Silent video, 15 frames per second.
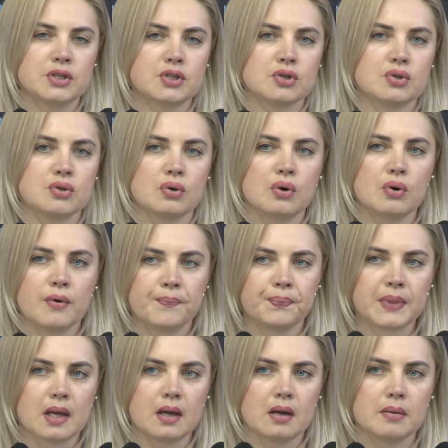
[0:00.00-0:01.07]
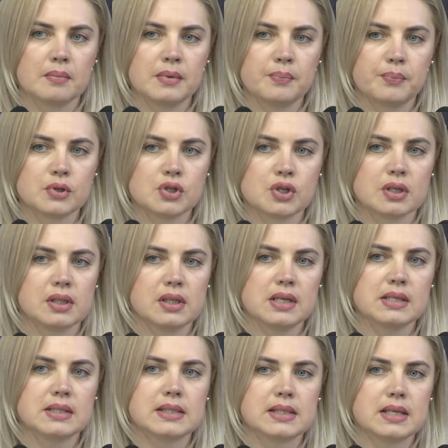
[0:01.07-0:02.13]
and different categories
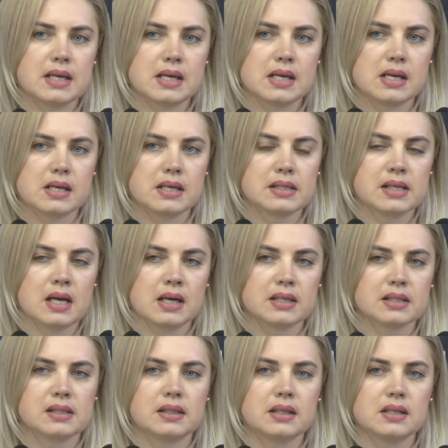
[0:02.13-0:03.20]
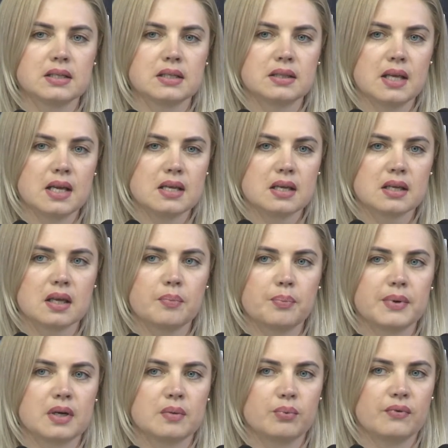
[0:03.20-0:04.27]
residing in our
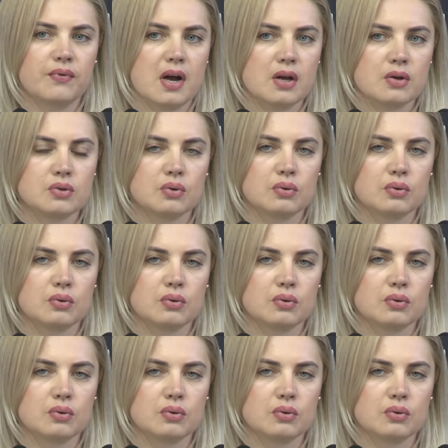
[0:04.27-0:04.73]
region.